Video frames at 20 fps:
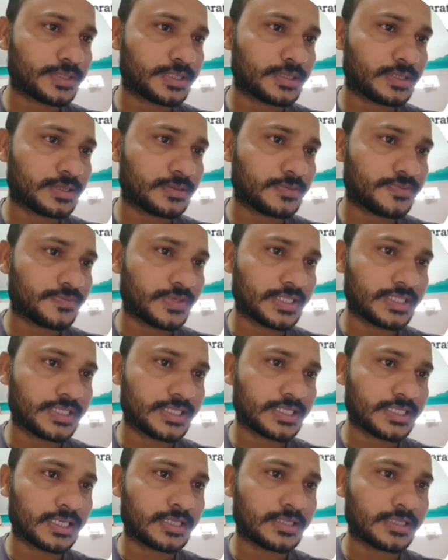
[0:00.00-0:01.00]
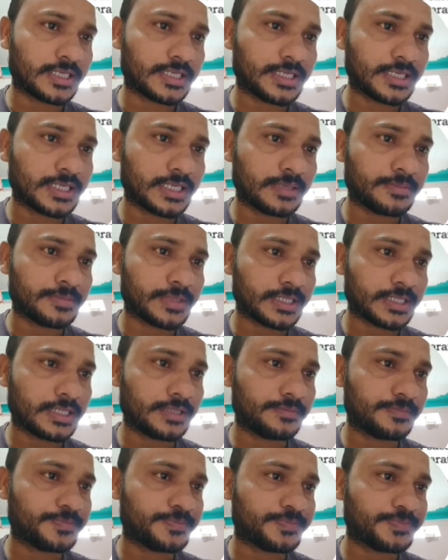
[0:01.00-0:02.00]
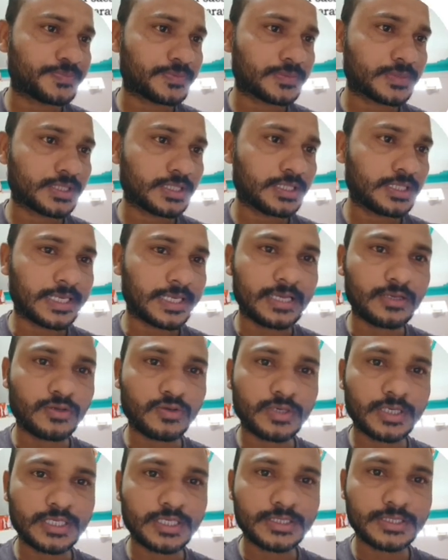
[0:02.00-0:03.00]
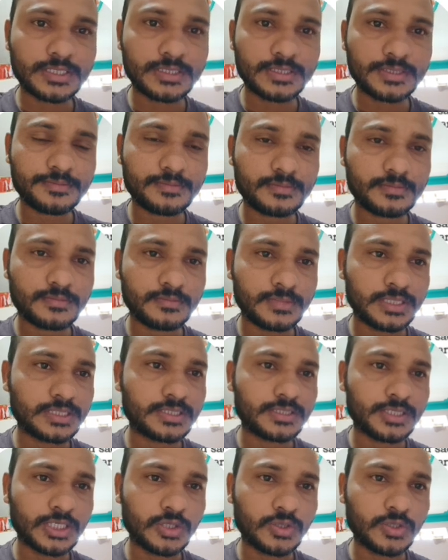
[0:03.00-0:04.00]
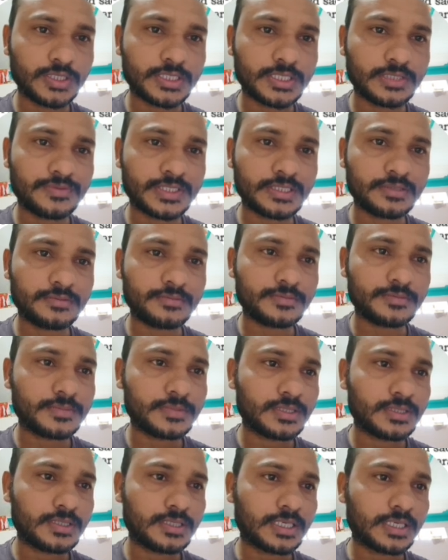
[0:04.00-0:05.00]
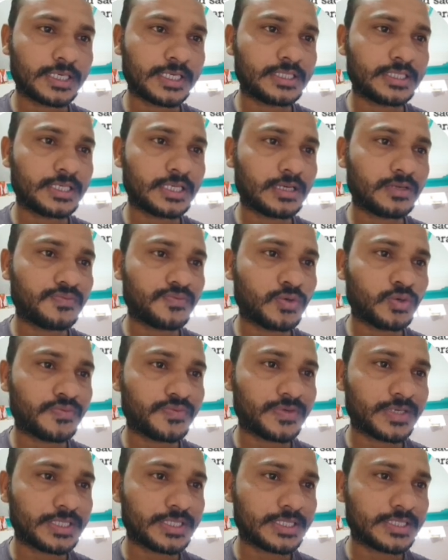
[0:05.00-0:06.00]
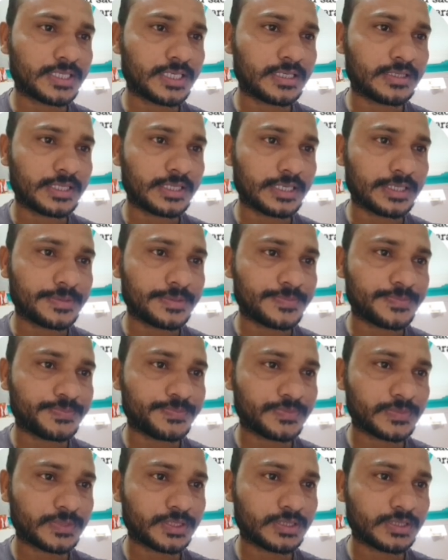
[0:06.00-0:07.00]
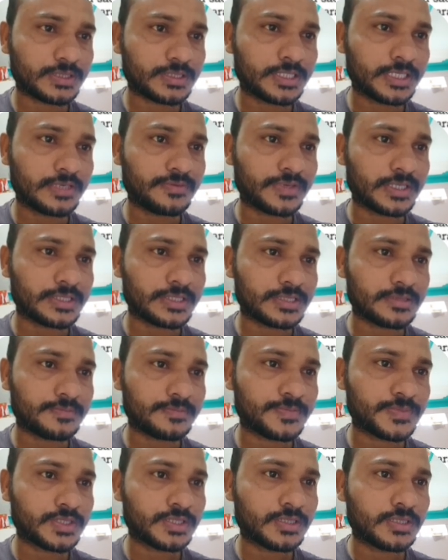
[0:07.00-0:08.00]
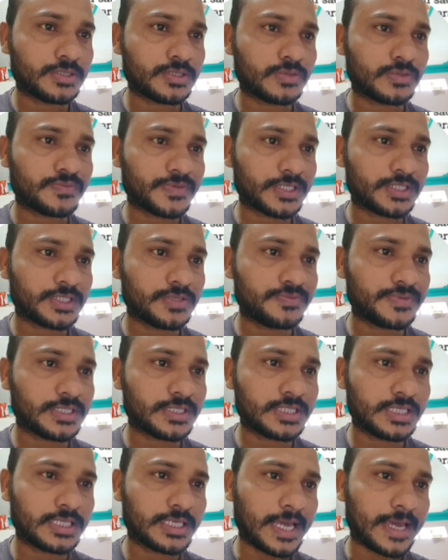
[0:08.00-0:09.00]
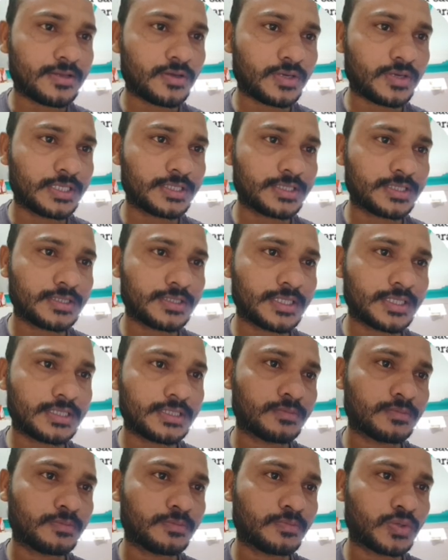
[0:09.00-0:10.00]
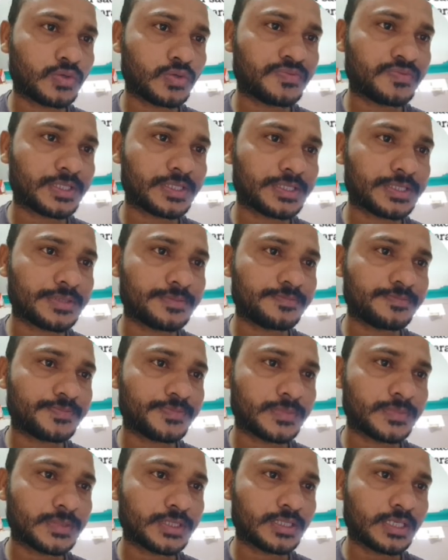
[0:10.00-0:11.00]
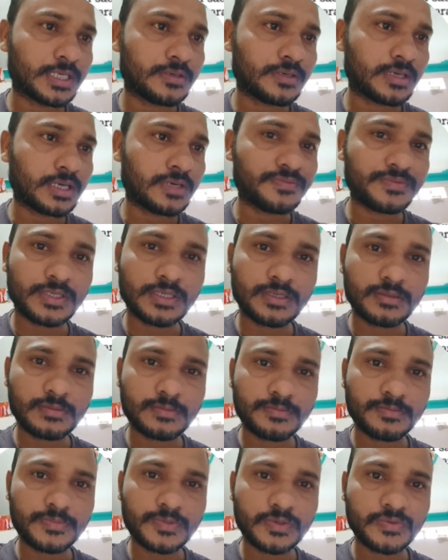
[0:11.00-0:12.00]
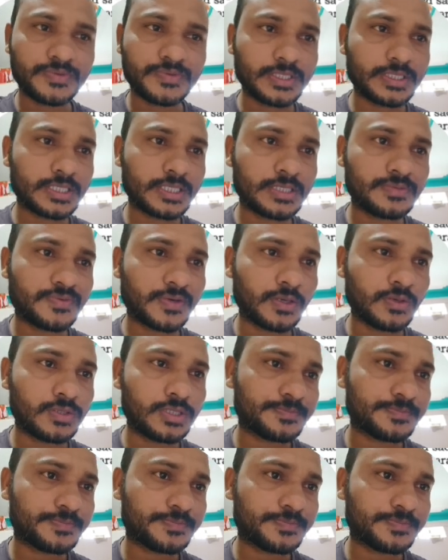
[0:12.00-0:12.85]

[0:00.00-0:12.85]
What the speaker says: phases are there. Here I am writing. In karyokinesis means nucleus division, again there are four phases are there sequence. So first phase in karyokinesis, that is prophase, and after prophase it follow the